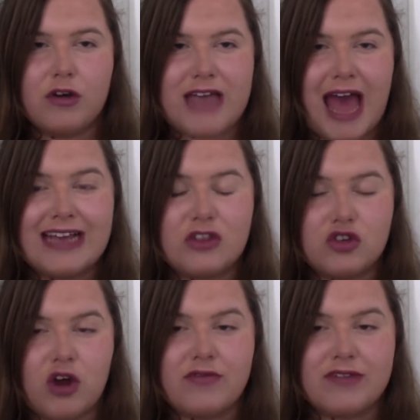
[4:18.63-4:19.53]
take the
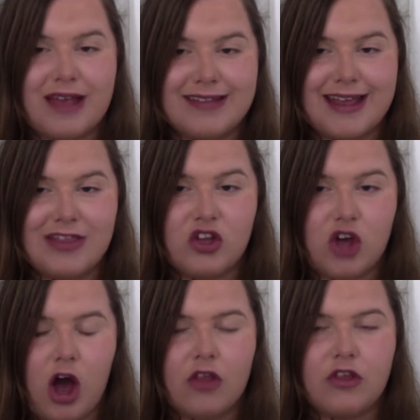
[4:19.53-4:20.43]
driving test in the
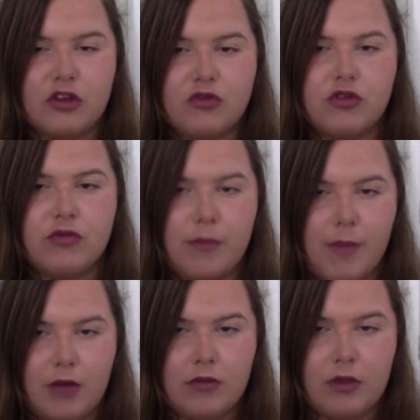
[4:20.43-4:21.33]
car that you do the most,